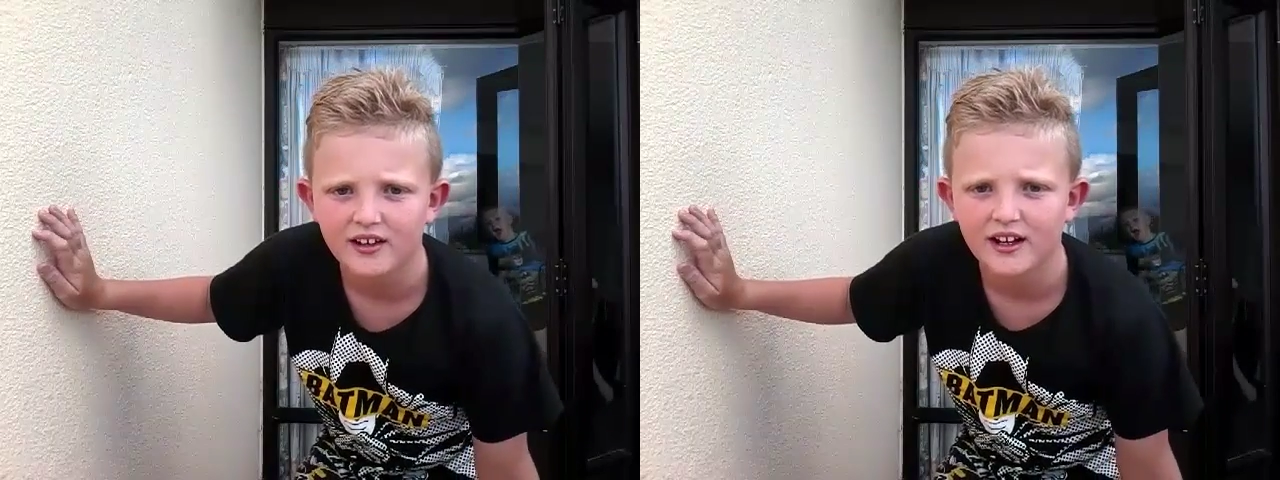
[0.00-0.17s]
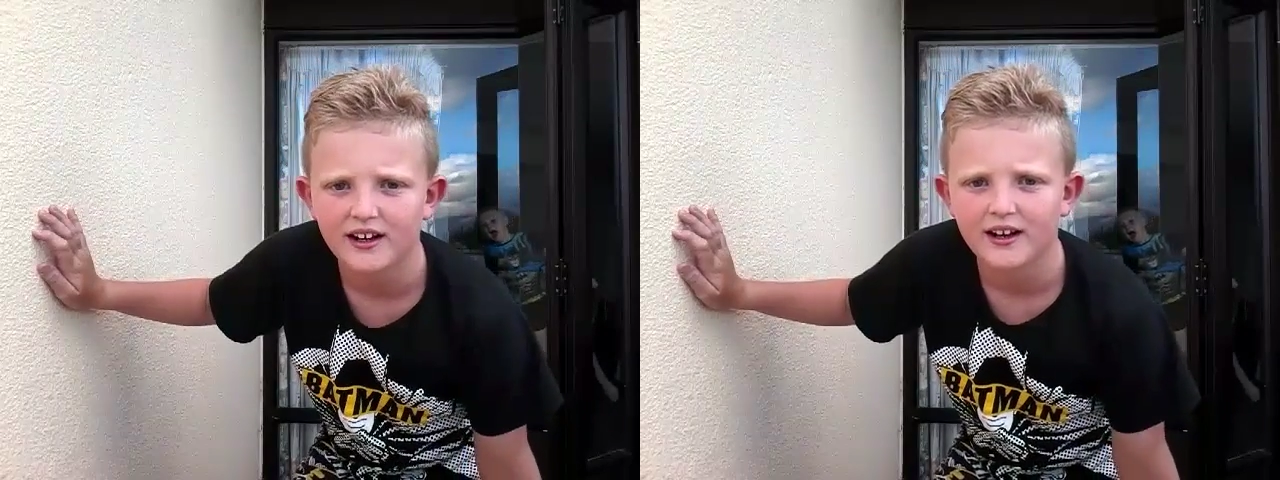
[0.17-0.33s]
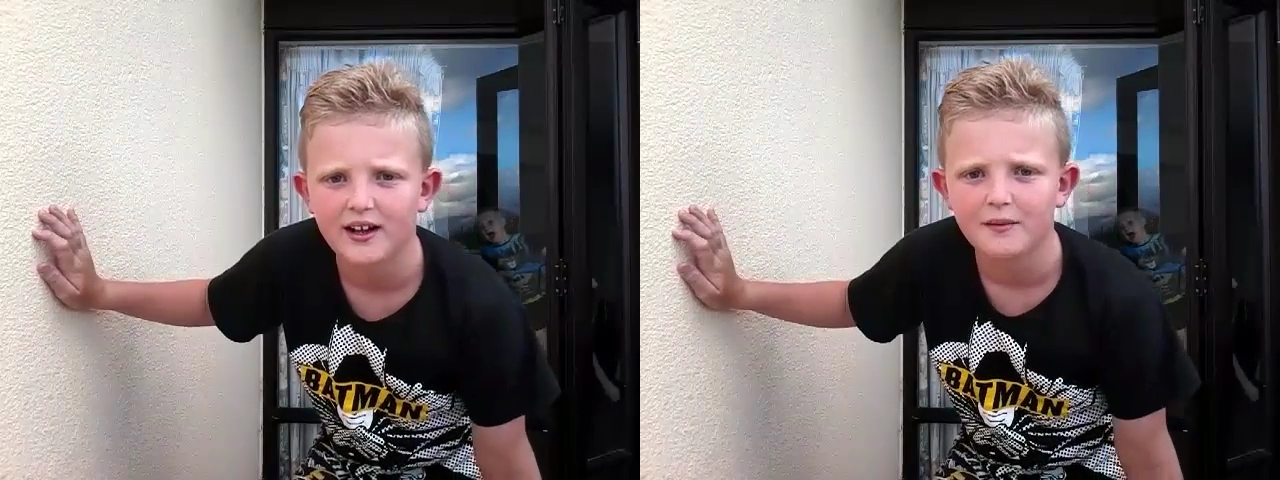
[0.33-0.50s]

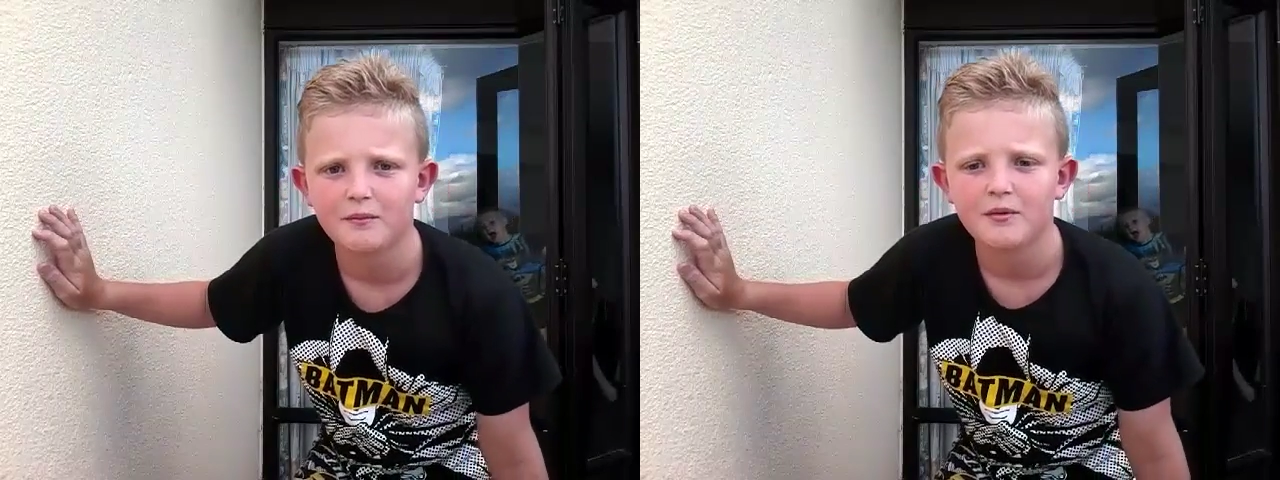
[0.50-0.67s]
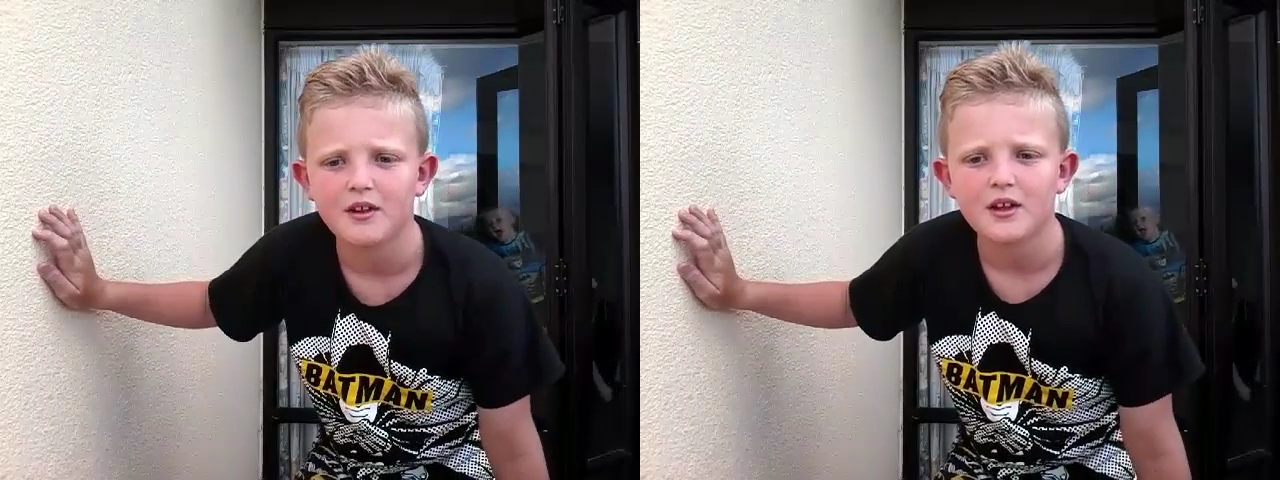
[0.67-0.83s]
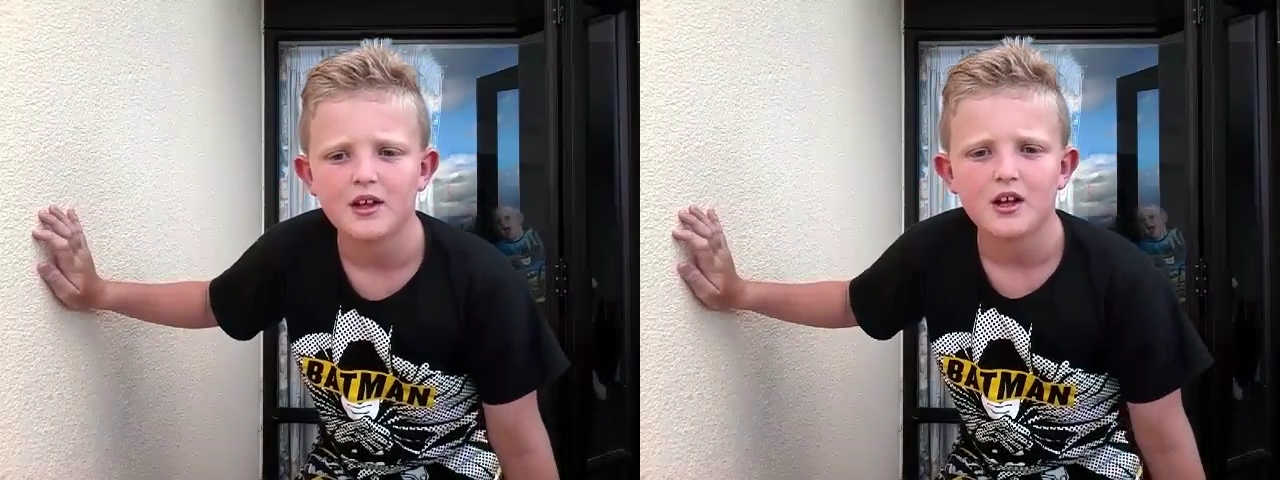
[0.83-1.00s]
And
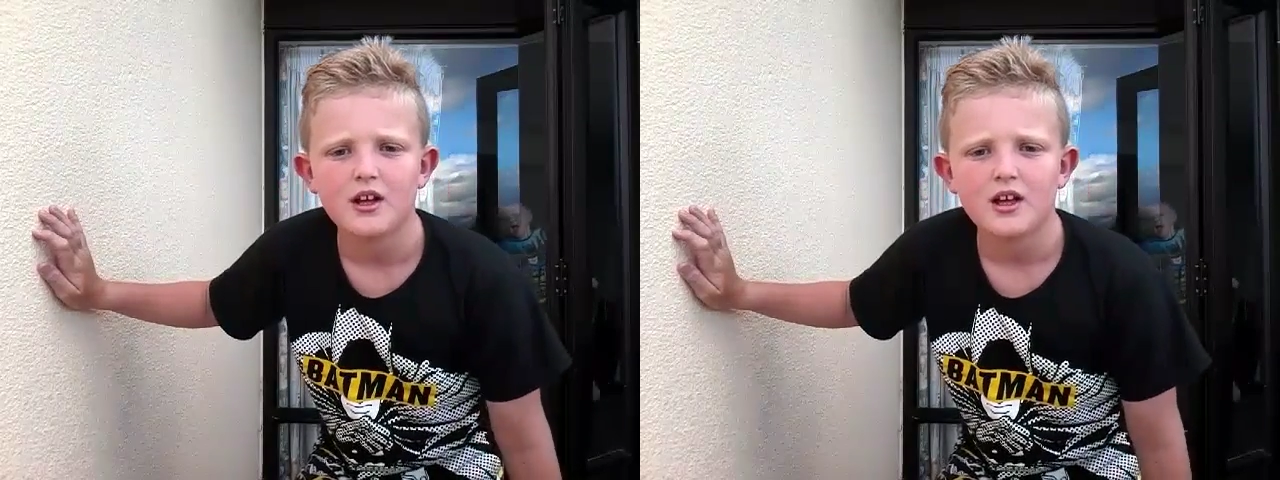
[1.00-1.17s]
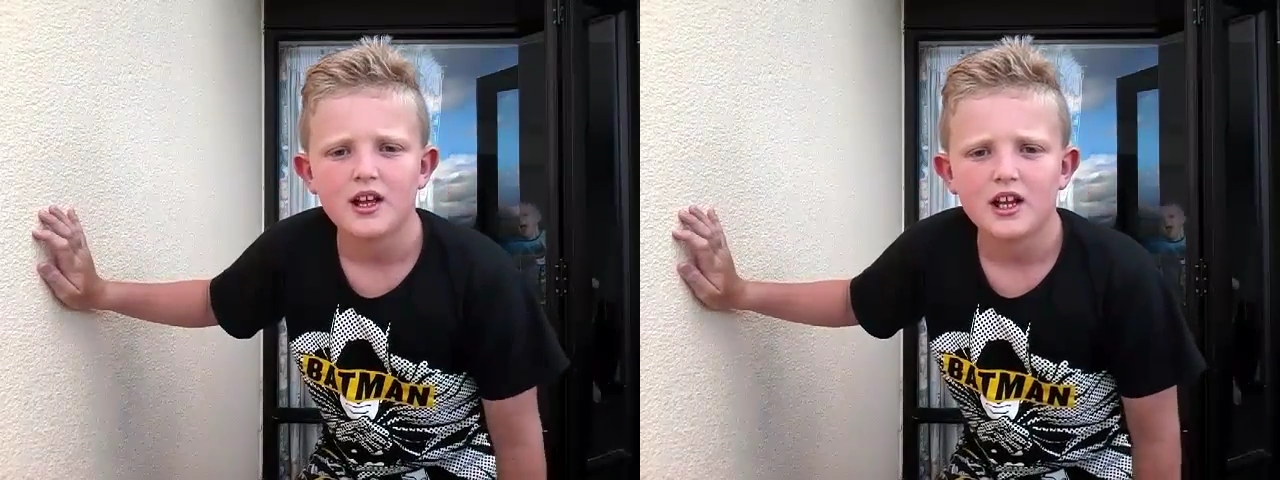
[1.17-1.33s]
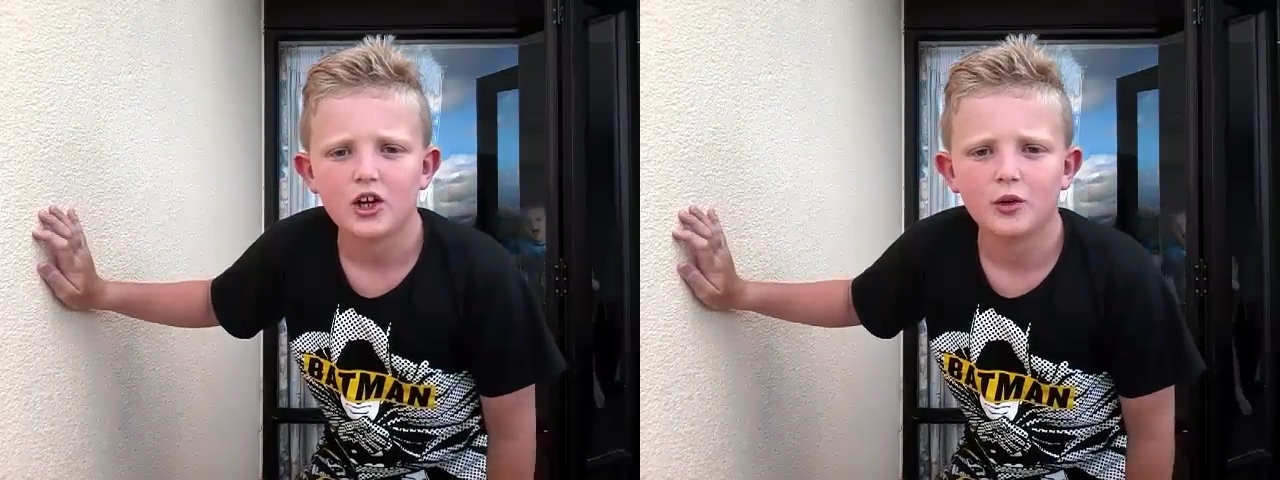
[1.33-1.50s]

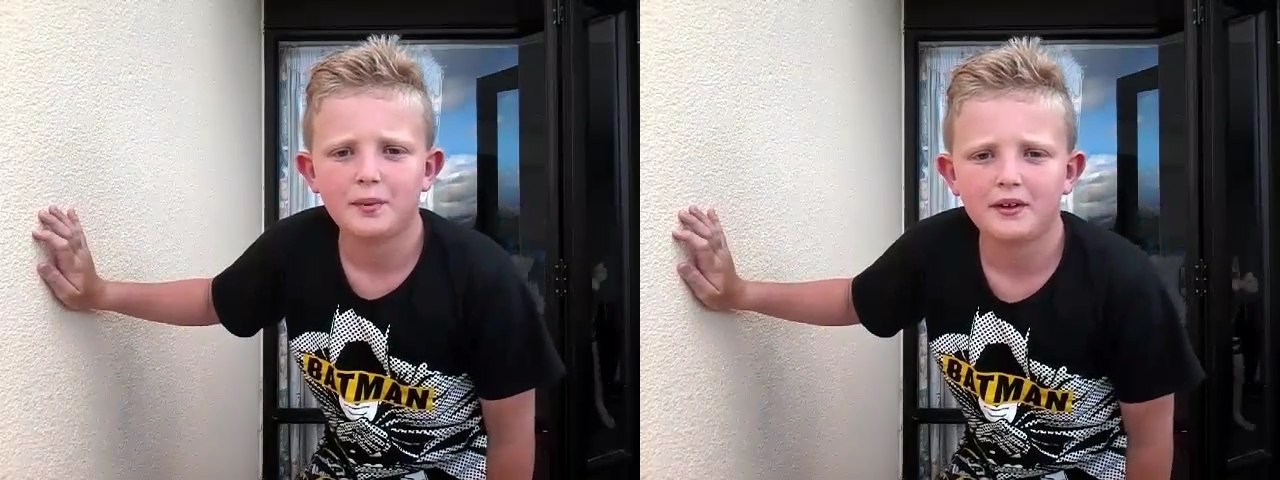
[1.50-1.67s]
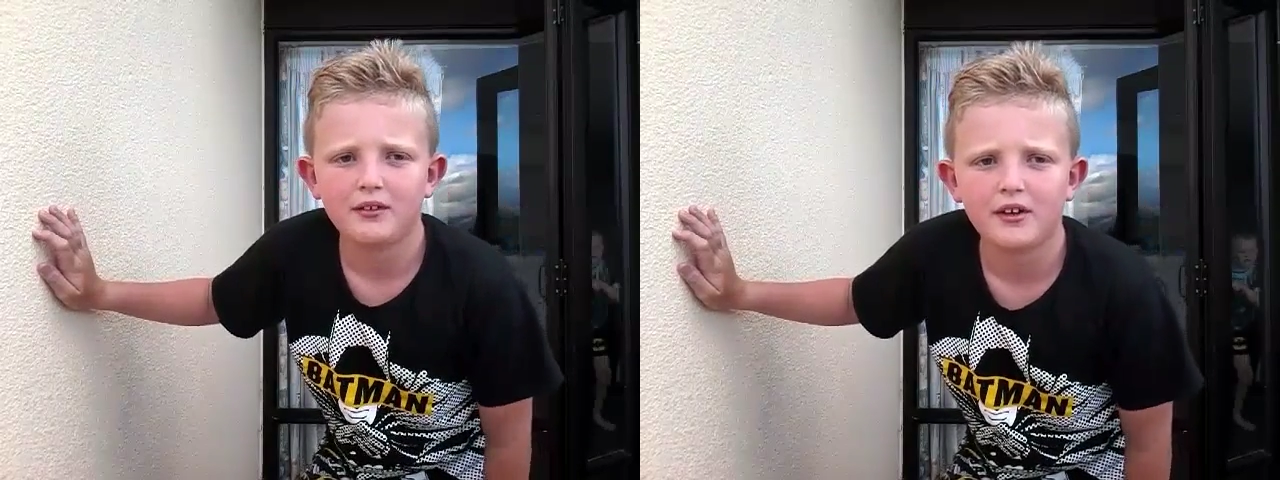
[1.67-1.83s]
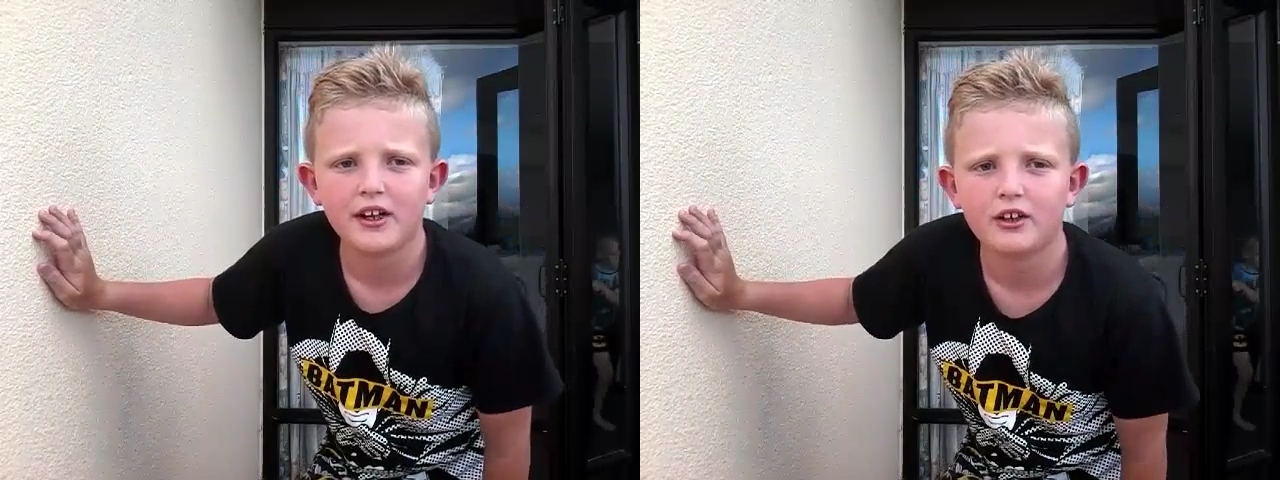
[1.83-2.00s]
it would be
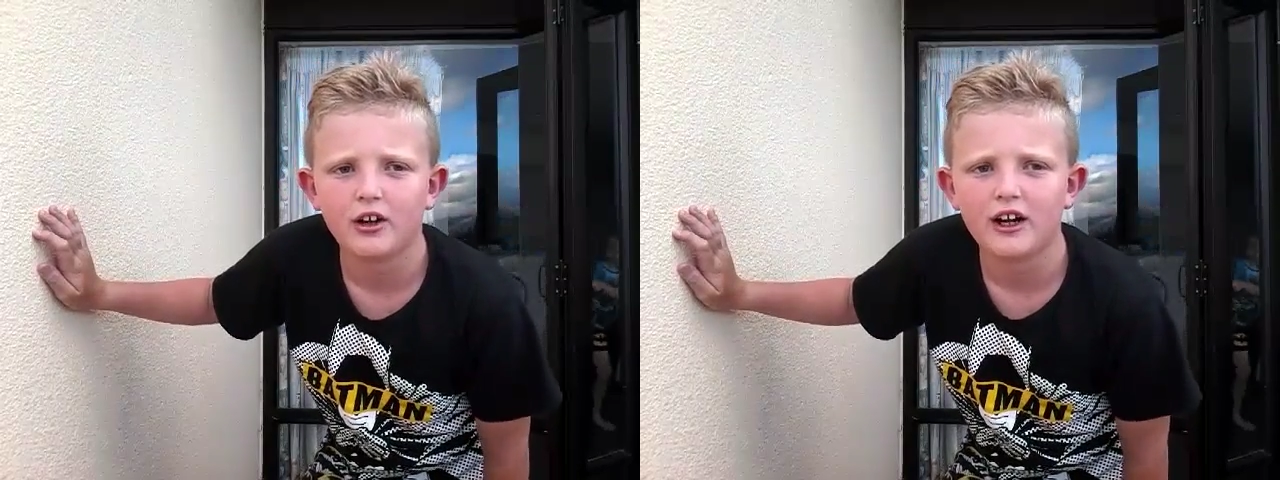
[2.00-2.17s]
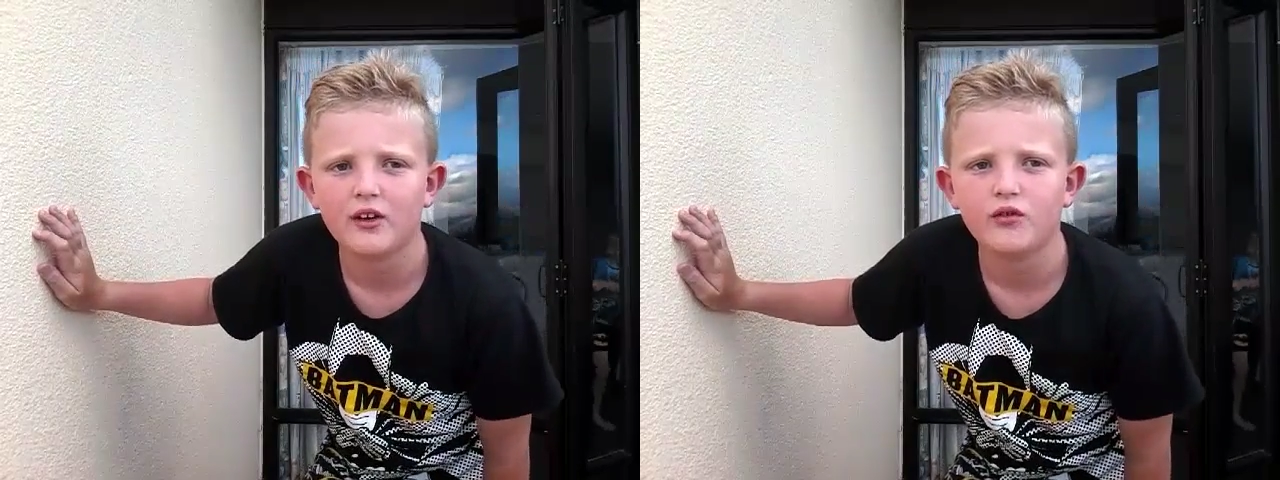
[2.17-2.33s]
really great